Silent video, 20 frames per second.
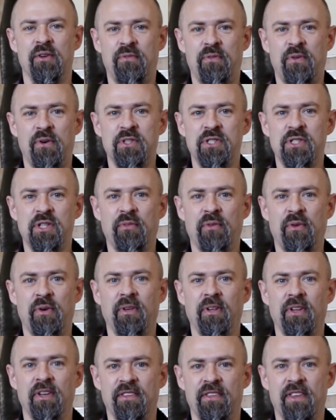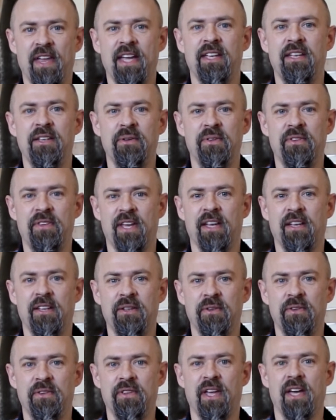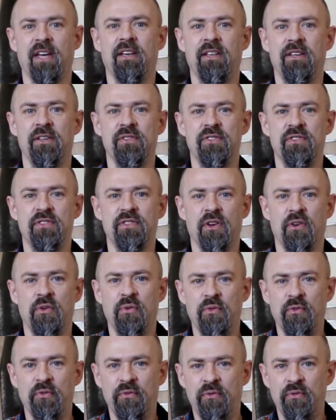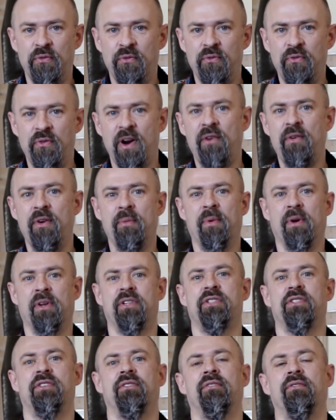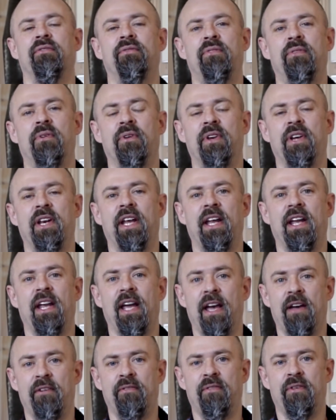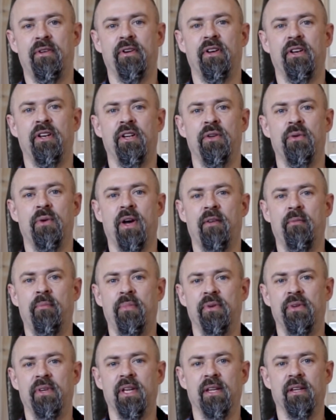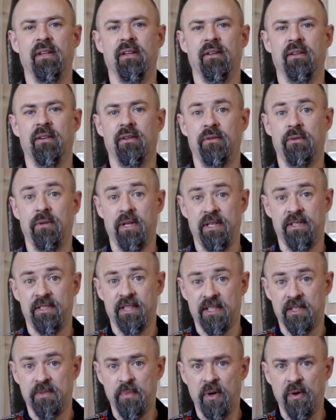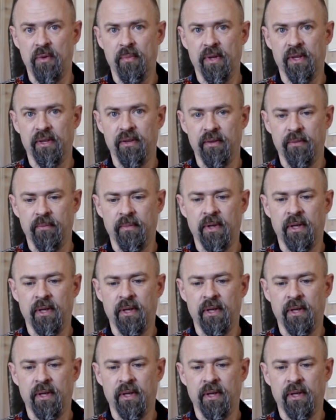First of all, thank you so very much for the effort you have put in to this experiment.